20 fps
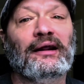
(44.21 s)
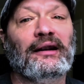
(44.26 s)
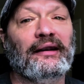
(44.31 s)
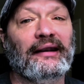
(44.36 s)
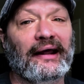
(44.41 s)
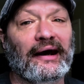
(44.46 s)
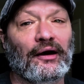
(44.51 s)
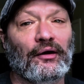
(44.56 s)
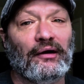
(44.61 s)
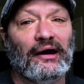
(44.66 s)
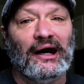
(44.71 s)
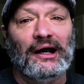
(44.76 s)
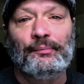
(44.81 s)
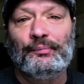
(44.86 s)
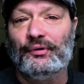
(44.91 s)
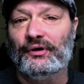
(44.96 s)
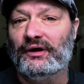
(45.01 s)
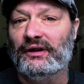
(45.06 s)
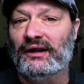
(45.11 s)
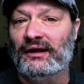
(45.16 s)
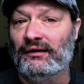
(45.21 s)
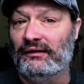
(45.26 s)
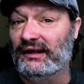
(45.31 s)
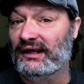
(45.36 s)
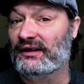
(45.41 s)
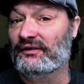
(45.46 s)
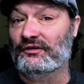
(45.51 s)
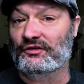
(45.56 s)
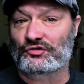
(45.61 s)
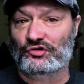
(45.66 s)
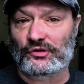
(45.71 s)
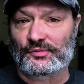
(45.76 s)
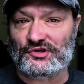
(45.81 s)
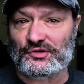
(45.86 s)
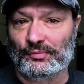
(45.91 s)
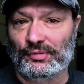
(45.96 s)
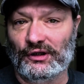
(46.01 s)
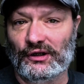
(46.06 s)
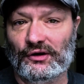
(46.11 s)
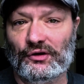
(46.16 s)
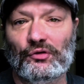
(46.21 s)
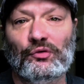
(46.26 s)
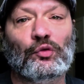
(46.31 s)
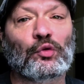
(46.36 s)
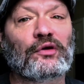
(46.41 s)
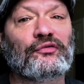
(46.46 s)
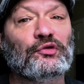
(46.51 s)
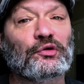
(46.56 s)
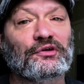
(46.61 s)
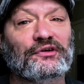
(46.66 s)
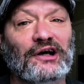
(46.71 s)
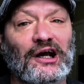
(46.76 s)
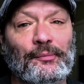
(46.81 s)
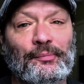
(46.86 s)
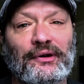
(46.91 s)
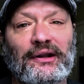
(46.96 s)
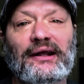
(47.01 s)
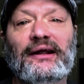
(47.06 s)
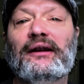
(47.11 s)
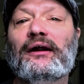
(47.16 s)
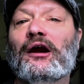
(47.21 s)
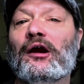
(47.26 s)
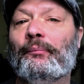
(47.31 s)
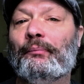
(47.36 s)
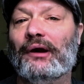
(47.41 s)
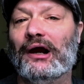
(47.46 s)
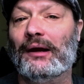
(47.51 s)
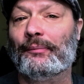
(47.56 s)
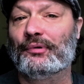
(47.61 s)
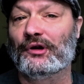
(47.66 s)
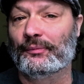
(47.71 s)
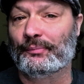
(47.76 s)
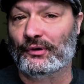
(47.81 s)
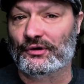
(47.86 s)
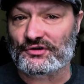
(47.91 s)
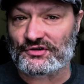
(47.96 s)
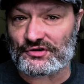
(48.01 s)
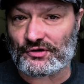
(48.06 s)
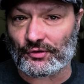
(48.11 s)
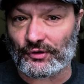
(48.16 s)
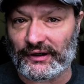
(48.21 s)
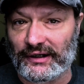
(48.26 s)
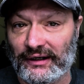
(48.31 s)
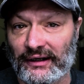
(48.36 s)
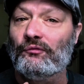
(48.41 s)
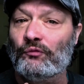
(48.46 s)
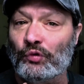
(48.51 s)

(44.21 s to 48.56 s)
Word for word: Now, I put a link in the description below, or if you want to type it in, I'll pop it up on screen.